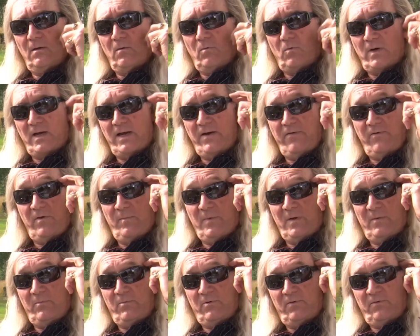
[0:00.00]
what I
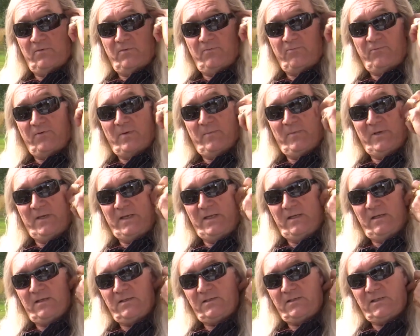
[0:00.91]
remember from it
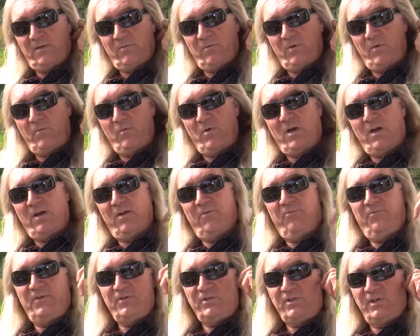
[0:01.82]
is that we went on a
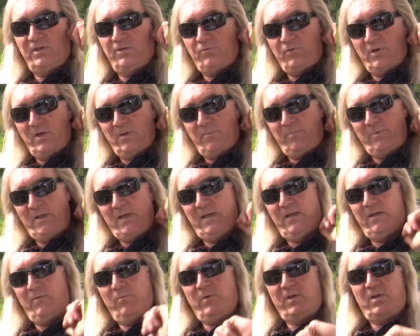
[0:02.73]
fishing trip
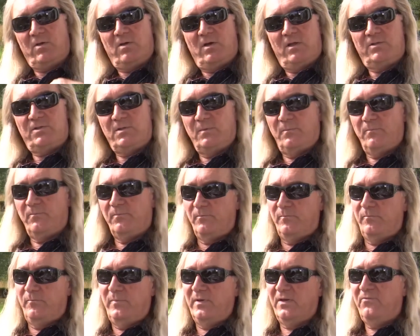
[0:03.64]
and we caught some
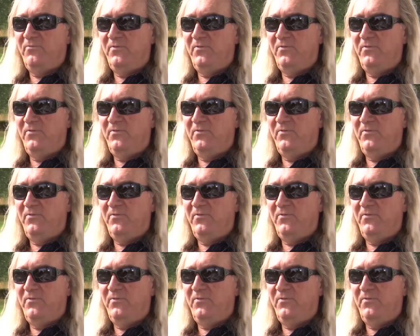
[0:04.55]
big